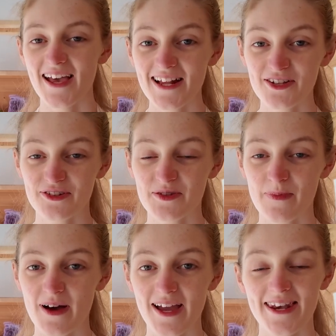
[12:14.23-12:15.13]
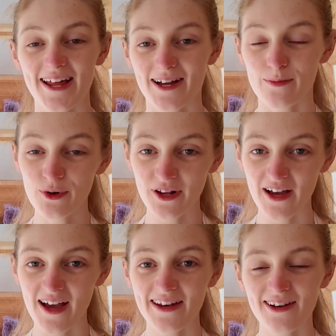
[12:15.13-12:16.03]
Illustrated by
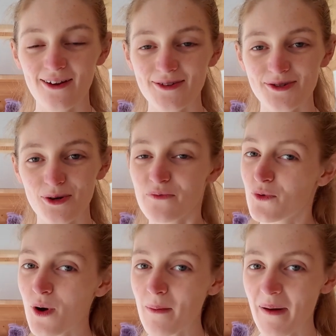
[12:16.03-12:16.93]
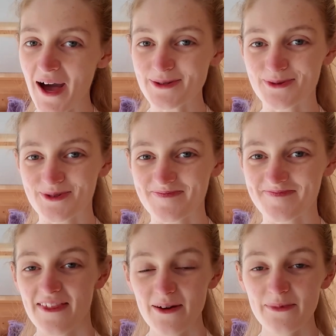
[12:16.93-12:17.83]
Nakamura and Last Soul for £1.
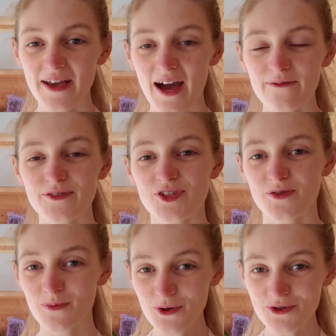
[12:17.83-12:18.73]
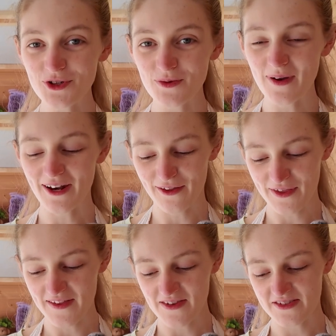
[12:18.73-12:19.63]
Then we have Smoochum, and I
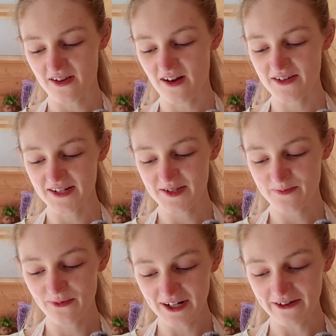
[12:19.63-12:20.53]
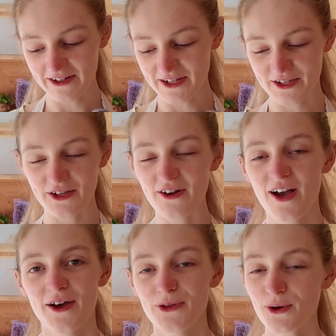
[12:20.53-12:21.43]
think this card is really cute.
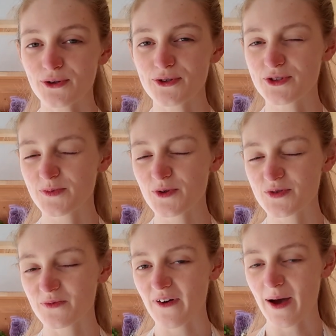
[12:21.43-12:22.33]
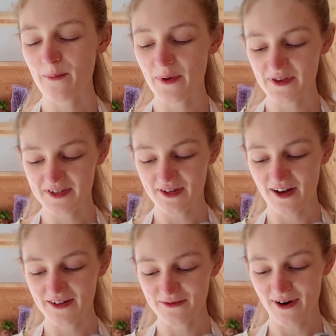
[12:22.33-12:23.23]
Not a huge Smoochum fan, but this
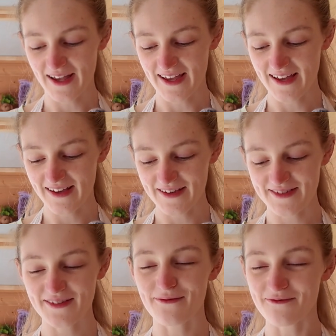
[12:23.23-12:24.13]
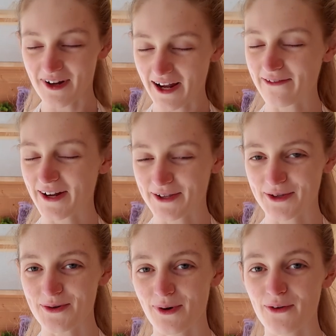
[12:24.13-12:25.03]
card right here is a very
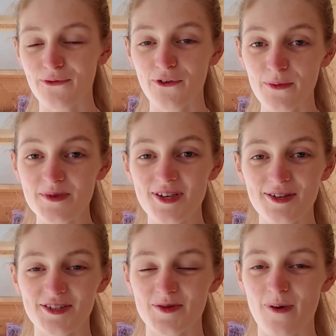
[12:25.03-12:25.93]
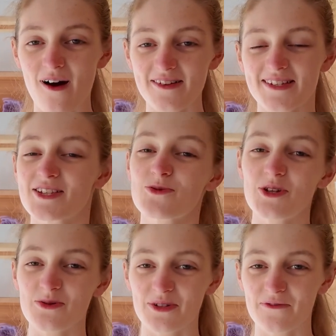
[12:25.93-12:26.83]
cute one from Surging Sparks in
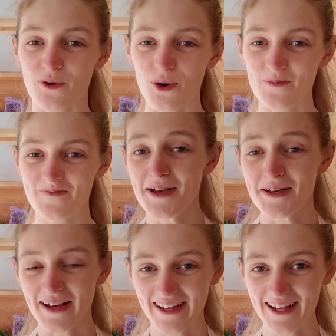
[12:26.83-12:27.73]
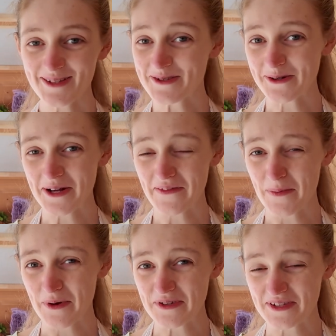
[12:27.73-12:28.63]
2024. Again, sorry if I
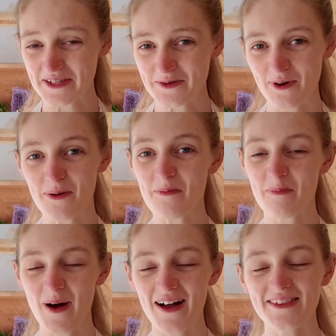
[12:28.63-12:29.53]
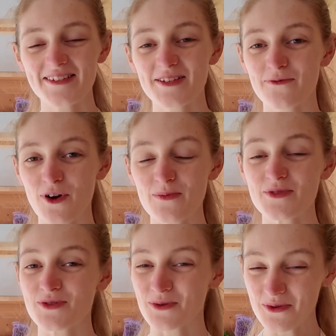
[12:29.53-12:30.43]
butcher this one, but this is from
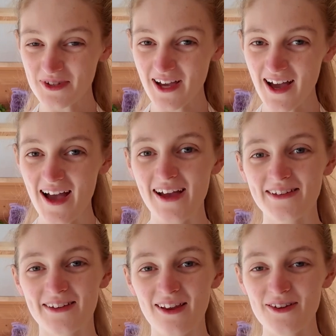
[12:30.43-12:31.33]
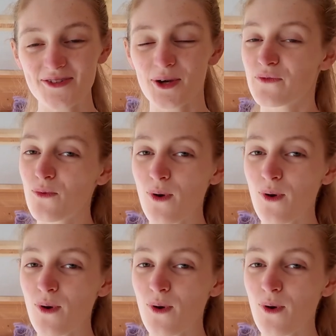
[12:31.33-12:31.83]
Suruta and Last Soul for